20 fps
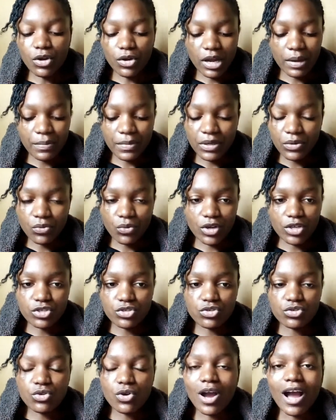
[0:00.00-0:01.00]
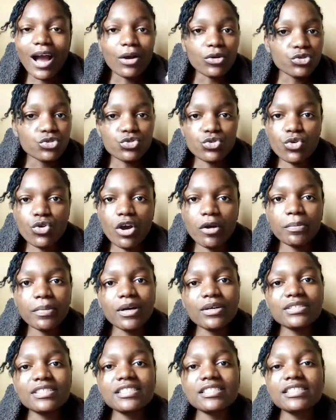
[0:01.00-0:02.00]
I mean, once you know how to go
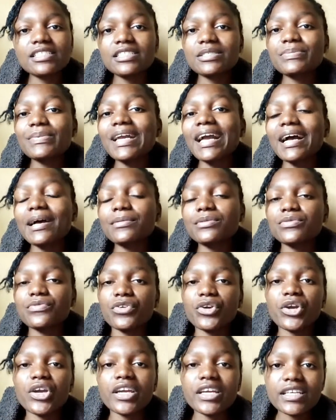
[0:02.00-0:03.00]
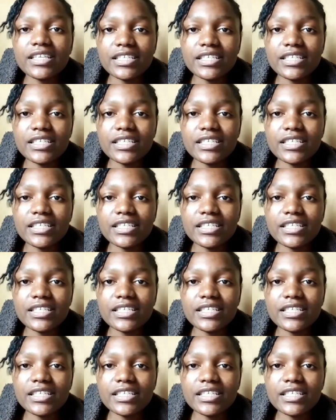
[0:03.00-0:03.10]
about it, it becomes very